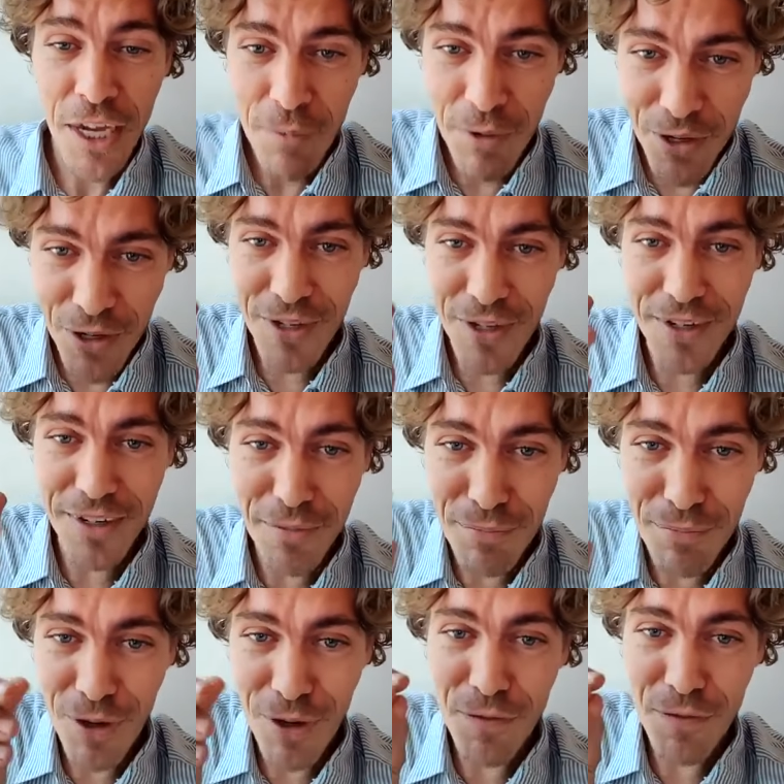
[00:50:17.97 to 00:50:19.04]
because the
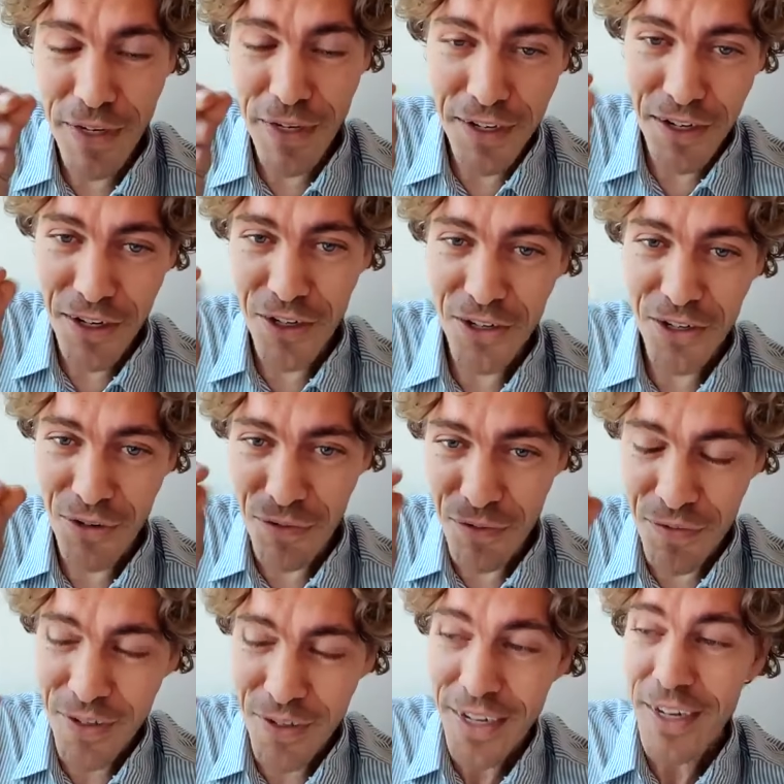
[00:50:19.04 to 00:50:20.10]
nimble fingers
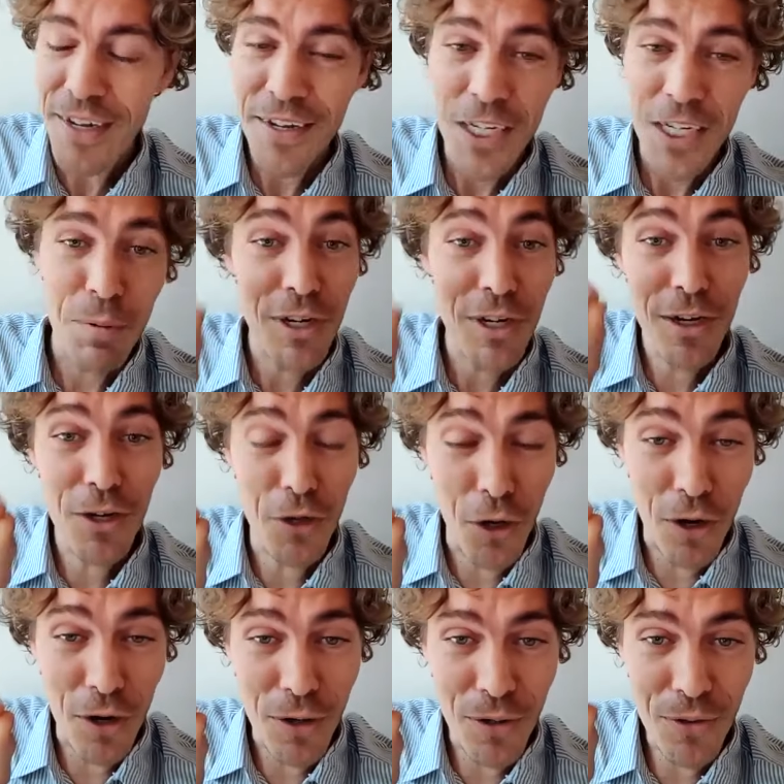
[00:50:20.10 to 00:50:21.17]
of especially
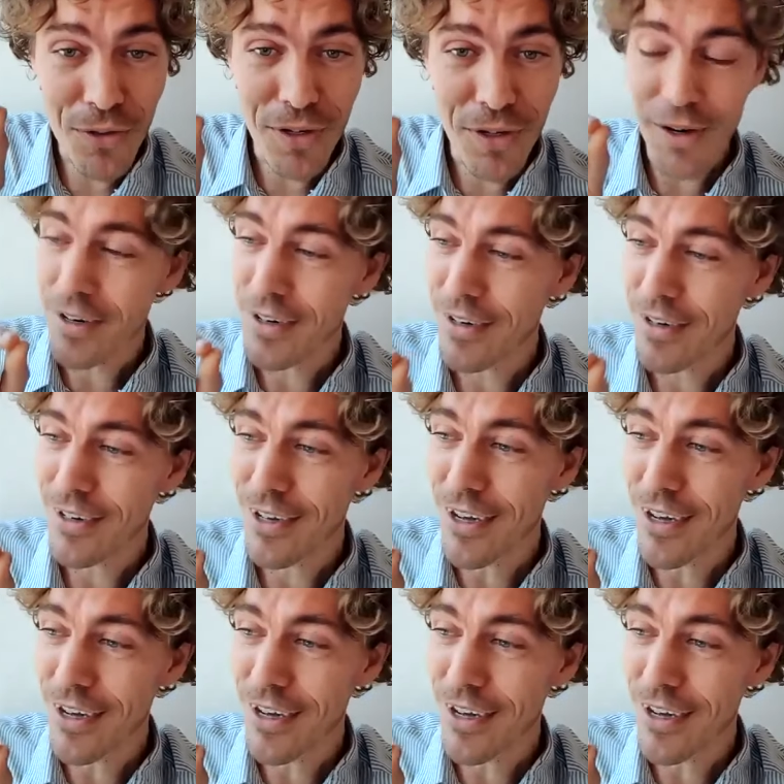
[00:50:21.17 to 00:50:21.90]
girls are